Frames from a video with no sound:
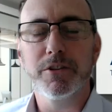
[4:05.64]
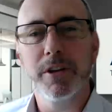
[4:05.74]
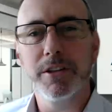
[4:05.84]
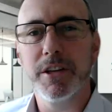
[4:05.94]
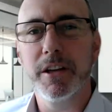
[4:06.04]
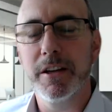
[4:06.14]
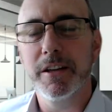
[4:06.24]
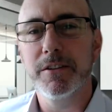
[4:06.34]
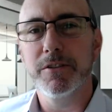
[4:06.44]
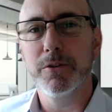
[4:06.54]
So let's get
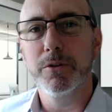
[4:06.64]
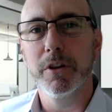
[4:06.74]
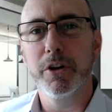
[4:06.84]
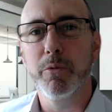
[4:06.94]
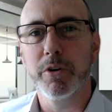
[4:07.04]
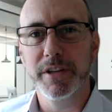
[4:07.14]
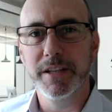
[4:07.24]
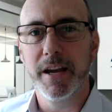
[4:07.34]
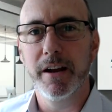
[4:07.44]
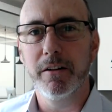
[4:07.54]
into a little more
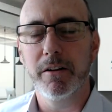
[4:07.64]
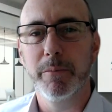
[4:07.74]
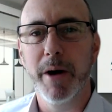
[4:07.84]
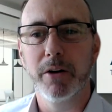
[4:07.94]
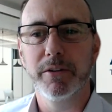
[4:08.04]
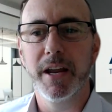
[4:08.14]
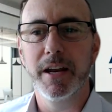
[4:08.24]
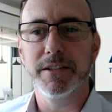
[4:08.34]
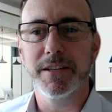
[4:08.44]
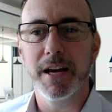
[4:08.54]
detail about
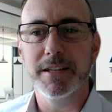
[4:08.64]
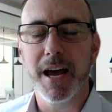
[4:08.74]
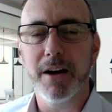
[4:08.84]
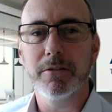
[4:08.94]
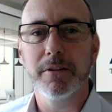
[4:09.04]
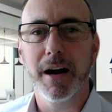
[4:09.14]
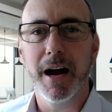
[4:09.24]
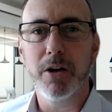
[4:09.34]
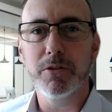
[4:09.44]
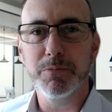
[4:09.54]
DataSice.
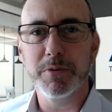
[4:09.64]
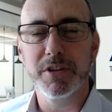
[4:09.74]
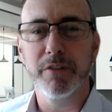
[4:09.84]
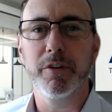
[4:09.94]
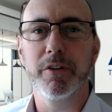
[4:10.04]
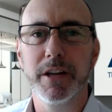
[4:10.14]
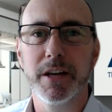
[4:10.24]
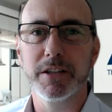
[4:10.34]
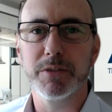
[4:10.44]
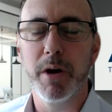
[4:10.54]
How specifically
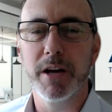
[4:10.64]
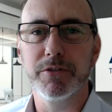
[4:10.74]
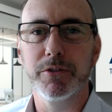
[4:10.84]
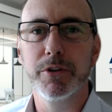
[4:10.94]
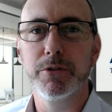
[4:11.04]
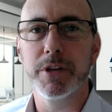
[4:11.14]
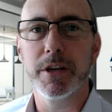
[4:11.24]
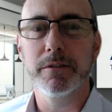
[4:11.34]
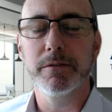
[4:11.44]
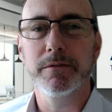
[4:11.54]
can a sponsor use it?